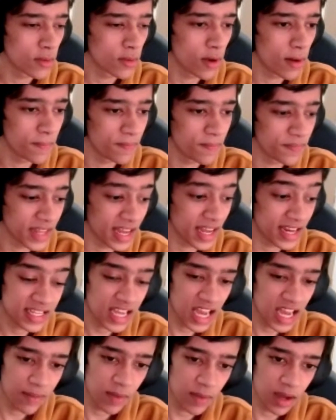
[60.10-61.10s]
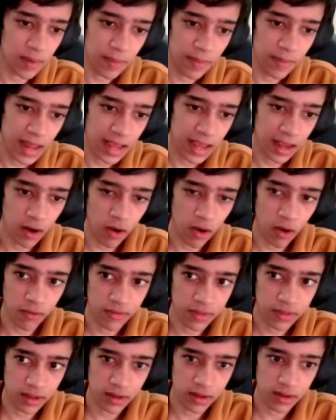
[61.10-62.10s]
at the time I'd be playing a lot
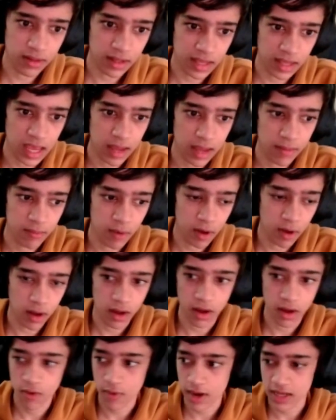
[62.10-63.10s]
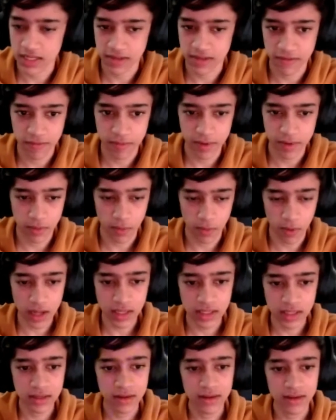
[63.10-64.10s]
of the game Horizon Forbidden
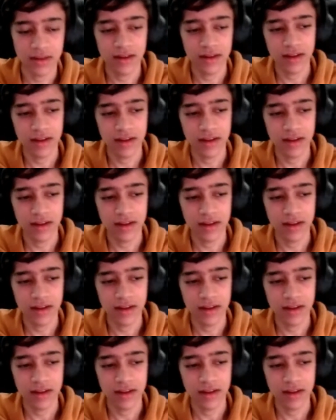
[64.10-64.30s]
West,